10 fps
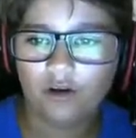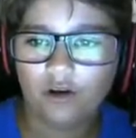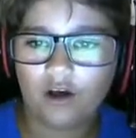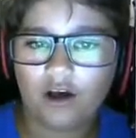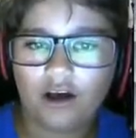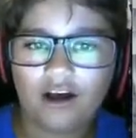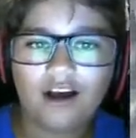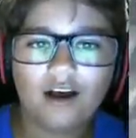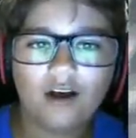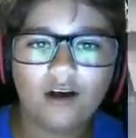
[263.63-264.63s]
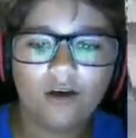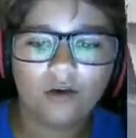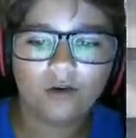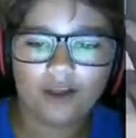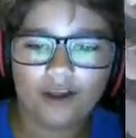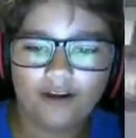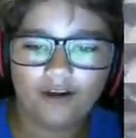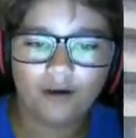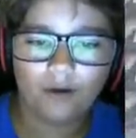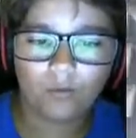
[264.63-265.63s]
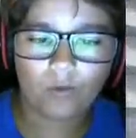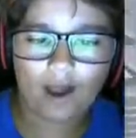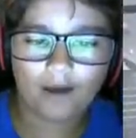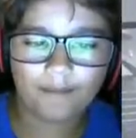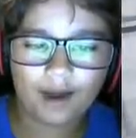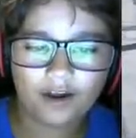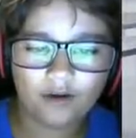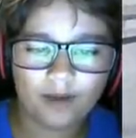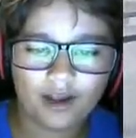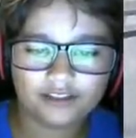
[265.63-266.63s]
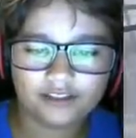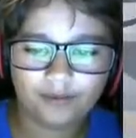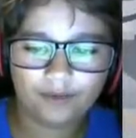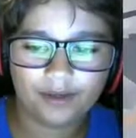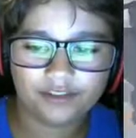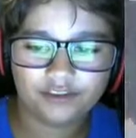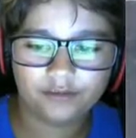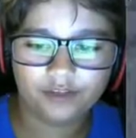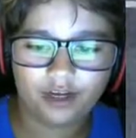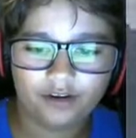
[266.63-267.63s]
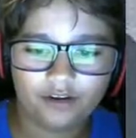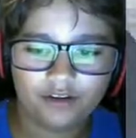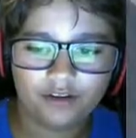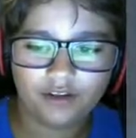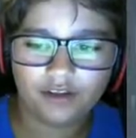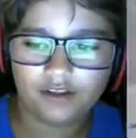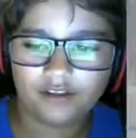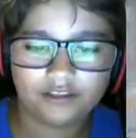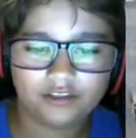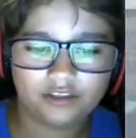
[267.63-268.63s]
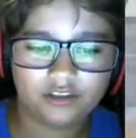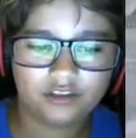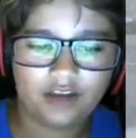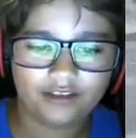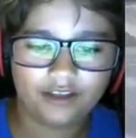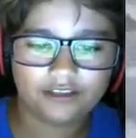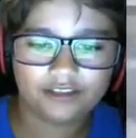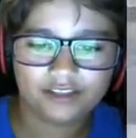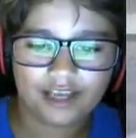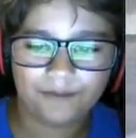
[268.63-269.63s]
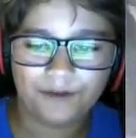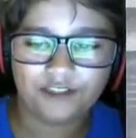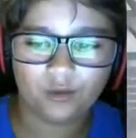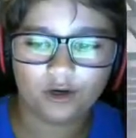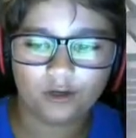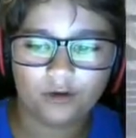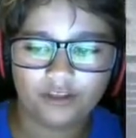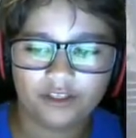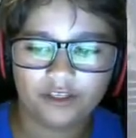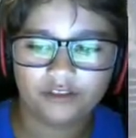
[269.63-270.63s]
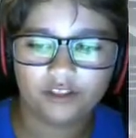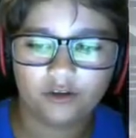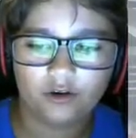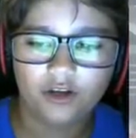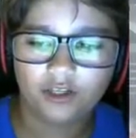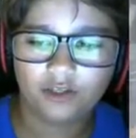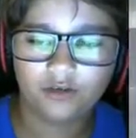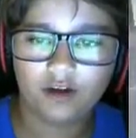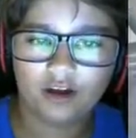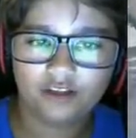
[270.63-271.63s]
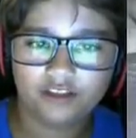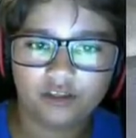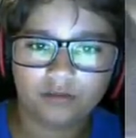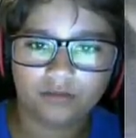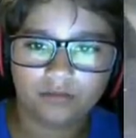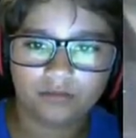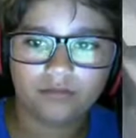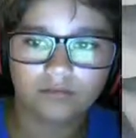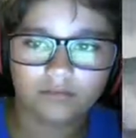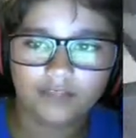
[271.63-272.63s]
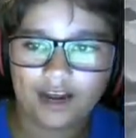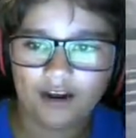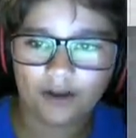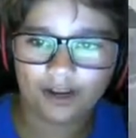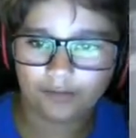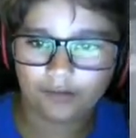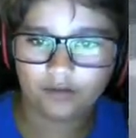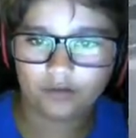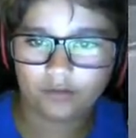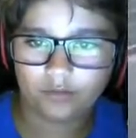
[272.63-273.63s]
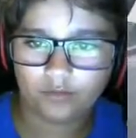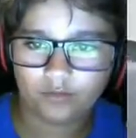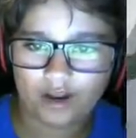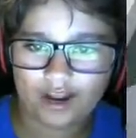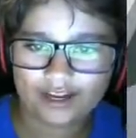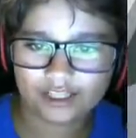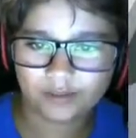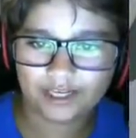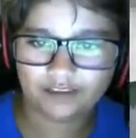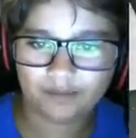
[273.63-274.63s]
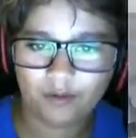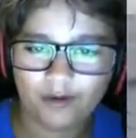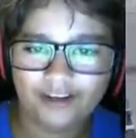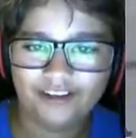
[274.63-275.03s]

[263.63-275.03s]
Oh, okay. Why, my oh my, someone must have done this to not let us escape. We need to work quickly until you, until, yeah, okay. I, I guess we get the point.